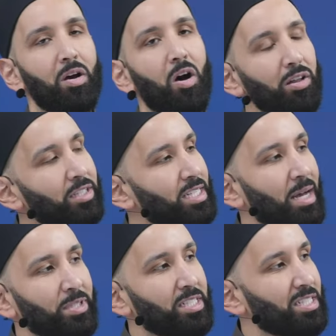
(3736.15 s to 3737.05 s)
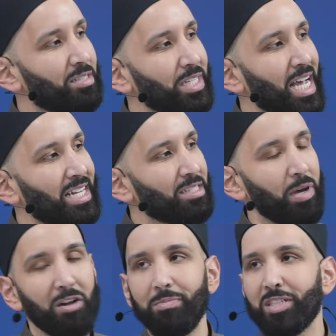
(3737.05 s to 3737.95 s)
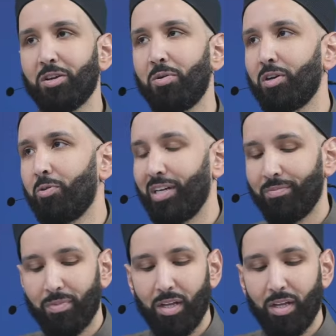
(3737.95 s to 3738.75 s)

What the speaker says: all the skepticism he has about him is going away.